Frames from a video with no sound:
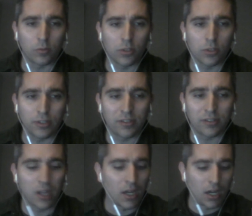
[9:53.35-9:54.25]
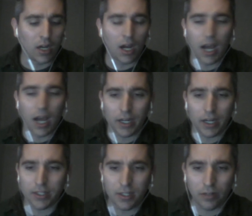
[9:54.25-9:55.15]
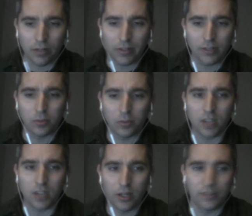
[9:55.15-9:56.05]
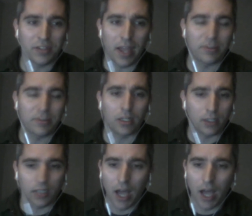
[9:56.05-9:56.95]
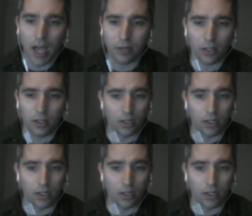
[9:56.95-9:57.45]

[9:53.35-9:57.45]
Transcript: which is a high-octane offense with a ton of snaps and a lot of